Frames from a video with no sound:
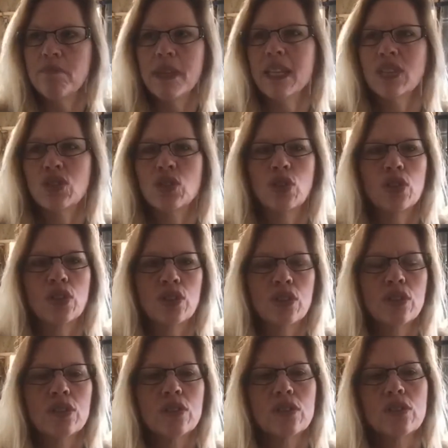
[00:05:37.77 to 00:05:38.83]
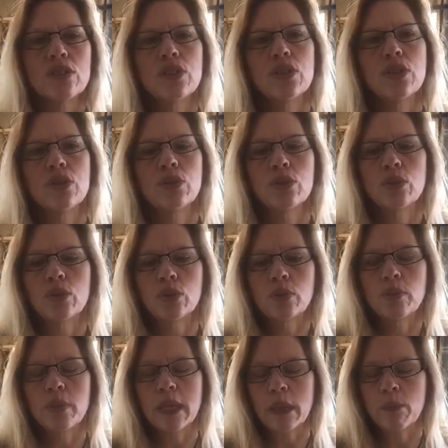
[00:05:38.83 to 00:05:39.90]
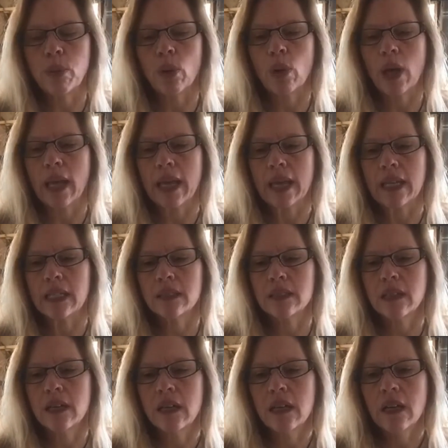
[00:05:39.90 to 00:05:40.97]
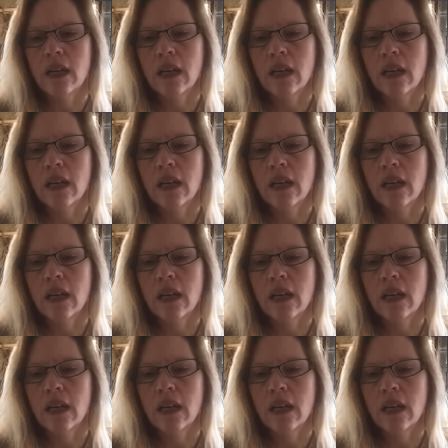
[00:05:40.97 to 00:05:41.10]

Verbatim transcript: minister to people. And